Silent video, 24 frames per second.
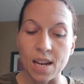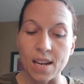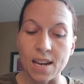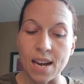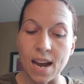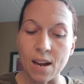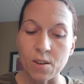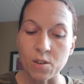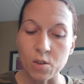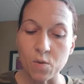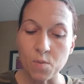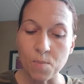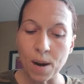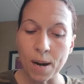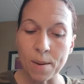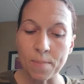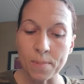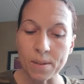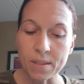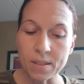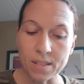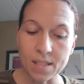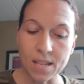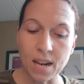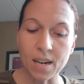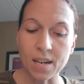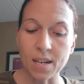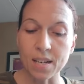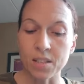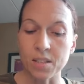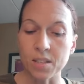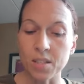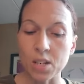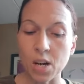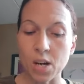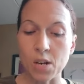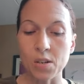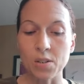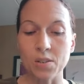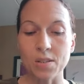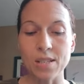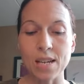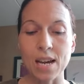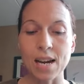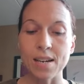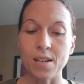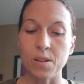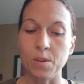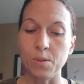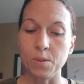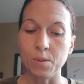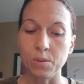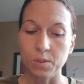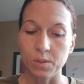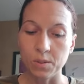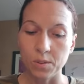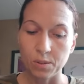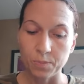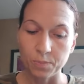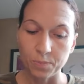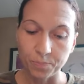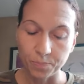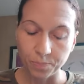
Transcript: Now, you might be stuck in certain cycles,